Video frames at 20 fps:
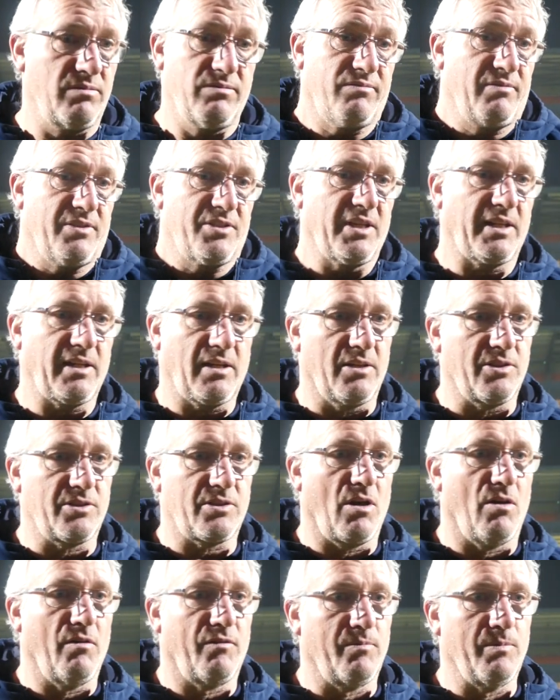ridiculous
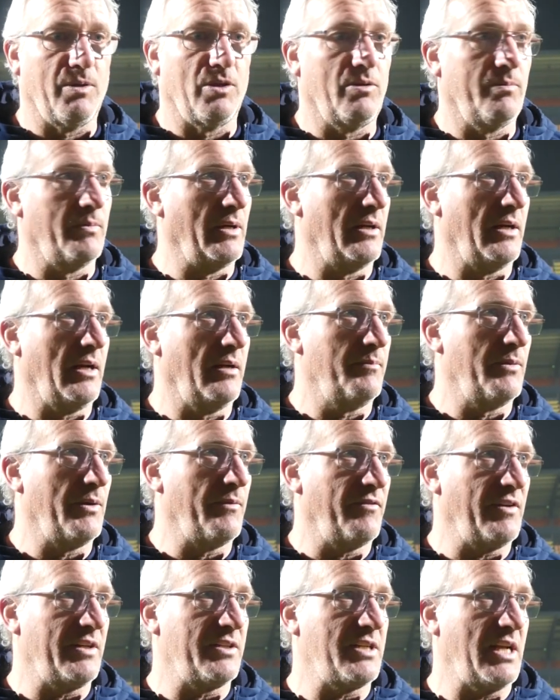goal from Hooper.
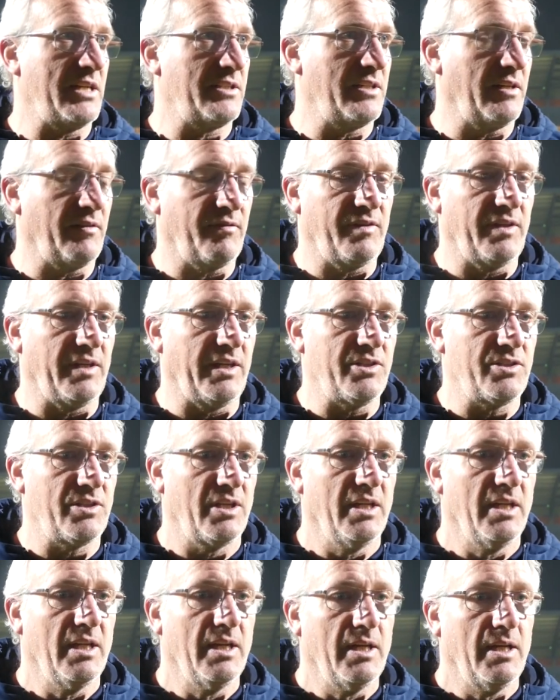Fantastic finish.
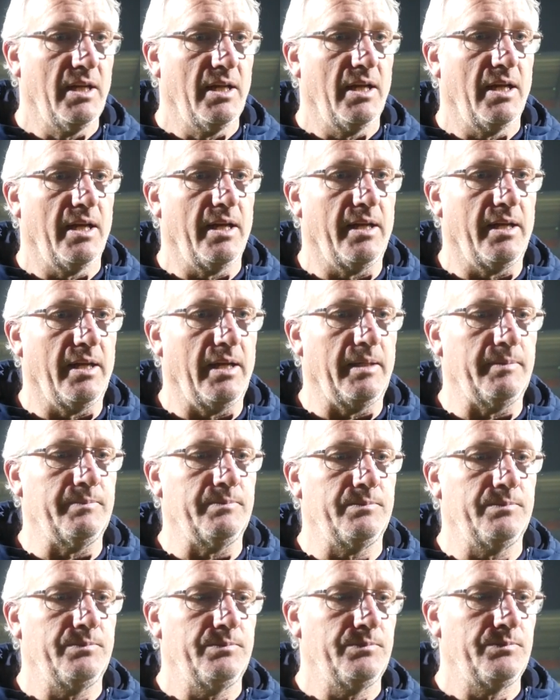So
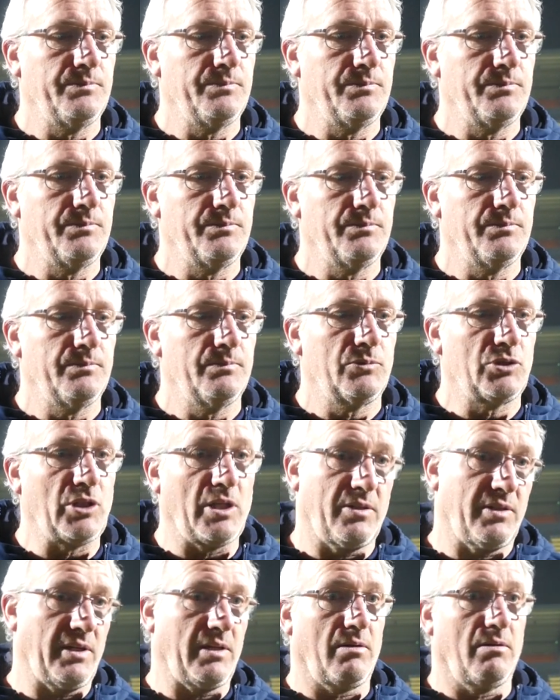
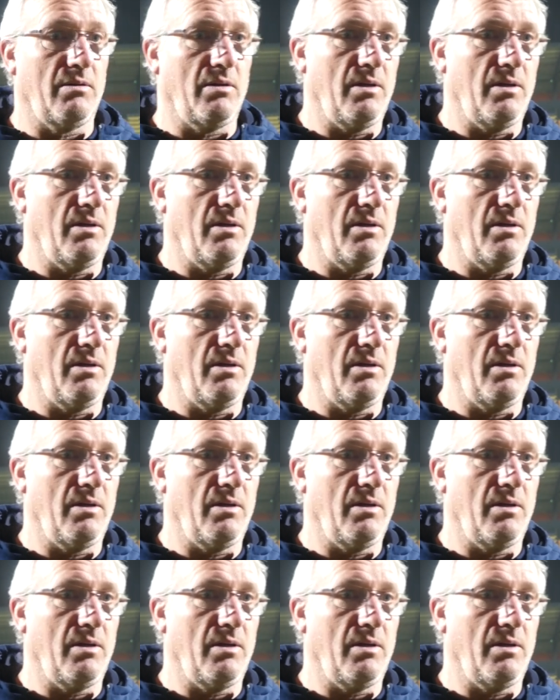you think, all